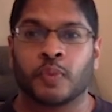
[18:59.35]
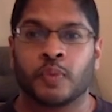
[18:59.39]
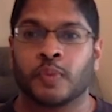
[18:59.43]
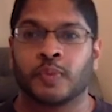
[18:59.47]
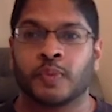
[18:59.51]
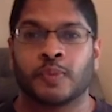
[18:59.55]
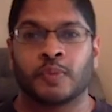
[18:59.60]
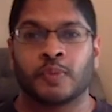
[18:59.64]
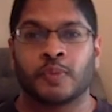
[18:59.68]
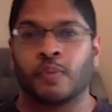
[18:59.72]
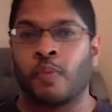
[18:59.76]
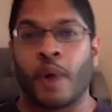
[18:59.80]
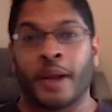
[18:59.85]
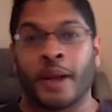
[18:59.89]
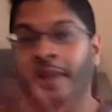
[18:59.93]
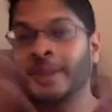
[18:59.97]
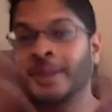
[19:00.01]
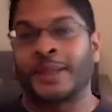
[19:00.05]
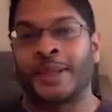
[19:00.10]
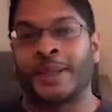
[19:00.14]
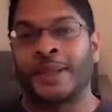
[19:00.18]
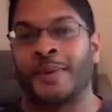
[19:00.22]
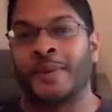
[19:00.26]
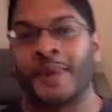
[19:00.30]
What
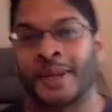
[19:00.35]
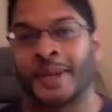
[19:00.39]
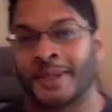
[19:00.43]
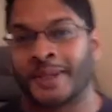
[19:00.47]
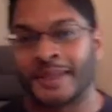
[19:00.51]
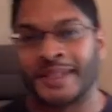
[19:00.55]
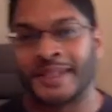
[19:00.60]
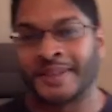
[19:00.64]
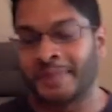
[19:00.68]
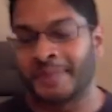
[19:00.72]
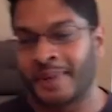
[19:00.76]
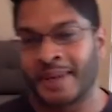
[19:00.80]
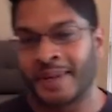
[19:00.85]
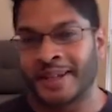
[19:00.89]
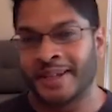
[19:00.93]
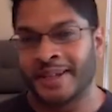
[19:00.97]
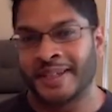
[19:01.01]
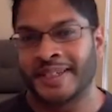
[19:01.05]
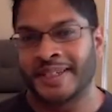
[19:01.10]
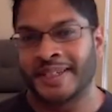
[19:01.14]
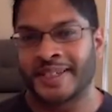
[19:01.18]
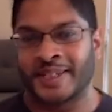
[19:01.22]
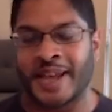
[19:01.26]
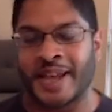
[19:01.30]
else do you want to
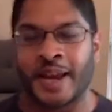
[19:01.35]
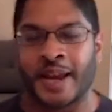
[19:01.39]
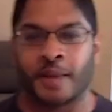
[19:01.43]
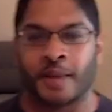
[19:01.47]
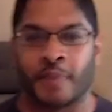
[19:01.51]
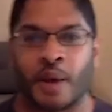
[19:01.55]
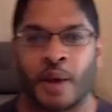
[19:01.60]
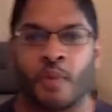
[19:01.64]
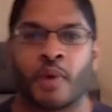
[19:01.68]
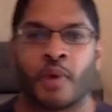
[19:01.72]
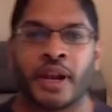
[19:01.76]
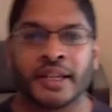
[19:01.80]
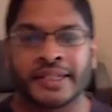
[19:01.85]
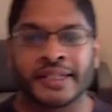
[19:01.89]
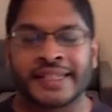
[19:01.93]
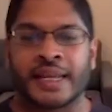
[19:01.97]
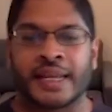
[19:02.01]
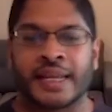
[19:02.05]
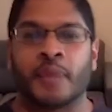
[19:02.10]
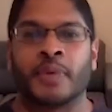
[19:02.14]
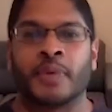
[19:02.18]
chat about? What else can we